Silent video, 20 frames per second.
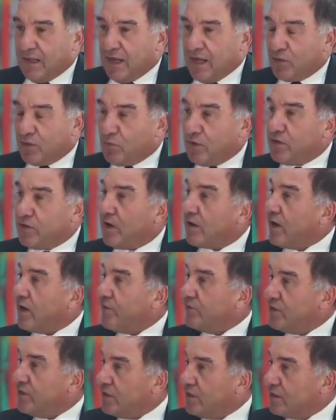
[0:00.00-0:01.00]
And when he
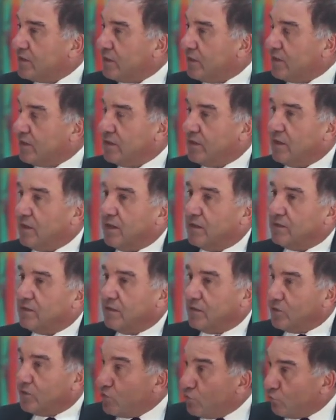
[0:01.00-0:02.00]
arrived in Italy
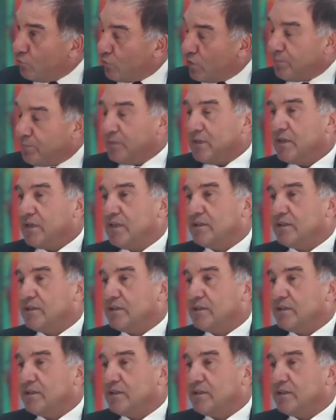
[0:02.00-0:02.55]
and in Europe,